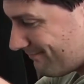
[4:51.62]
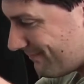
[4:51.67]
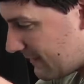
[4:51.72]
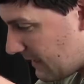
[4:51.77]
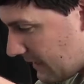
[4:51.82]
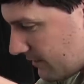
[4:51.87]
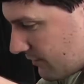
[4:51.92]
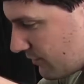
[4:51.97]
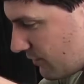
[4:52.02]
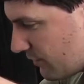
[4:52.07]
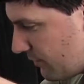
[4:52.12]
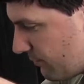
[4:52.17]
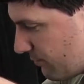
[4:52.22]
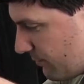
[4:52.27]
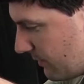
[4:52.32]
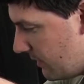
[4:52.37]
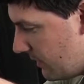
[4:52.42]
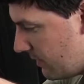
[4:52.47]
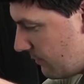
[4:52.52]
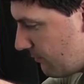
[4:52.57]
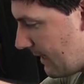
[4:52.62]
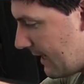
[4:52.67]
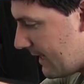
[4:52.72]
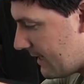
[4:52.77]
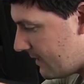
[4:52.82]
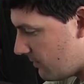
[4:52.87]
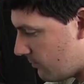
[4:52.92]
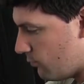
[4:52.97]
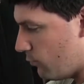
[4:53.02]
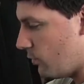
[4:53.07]
It's just really
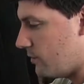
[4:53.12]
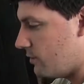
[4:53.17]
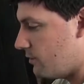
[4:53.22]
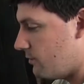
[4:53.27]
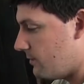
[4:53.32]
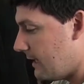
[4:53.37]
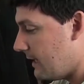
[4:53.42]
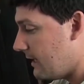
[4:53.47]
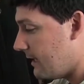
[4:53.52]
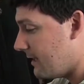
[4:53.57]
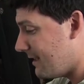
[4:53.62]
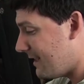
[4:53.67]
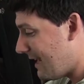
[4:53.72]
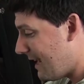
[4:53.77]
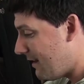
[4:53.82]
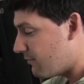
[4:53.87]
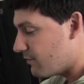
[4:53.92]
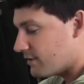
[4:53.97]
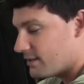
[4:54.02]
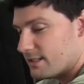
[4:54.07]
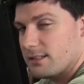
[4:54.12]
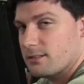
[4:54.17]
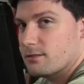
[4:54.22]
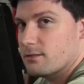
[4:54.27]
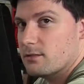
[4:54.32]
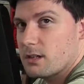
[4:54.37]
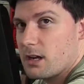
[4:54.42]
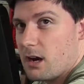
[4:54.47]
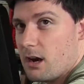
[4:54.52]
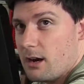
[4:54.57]
random what you get, and every
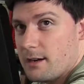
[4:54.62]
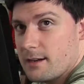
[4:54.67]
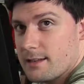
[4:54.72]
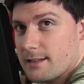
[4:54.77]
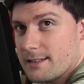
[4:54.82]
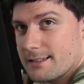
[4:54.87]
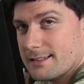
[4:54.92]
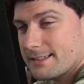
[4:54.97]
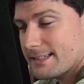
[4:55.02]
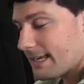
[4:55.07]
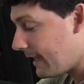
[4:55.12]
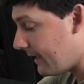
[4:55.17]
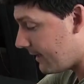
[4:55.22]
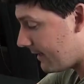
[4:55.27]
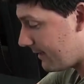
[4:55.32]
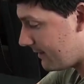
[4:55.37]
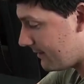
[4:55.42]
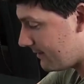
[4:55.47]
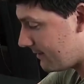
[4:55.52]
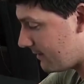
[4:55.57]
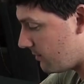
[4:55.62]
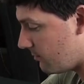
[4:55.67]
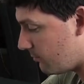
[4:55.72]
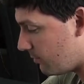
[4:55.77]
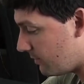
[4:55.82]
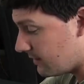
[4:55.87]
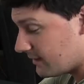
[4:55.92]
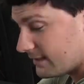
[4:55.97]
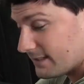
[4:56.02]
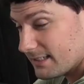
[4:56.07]
single card in this deck is
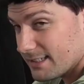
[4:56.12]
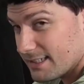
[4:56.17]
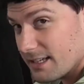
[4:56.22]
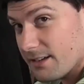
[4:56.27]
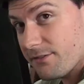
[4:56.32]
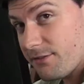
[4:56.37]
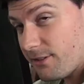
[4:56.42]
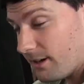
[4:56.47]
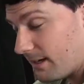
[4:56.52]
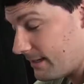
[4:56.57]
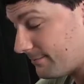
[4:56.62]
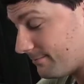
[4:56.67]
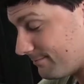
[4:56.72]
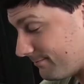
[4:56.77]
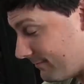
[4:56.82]
completely different.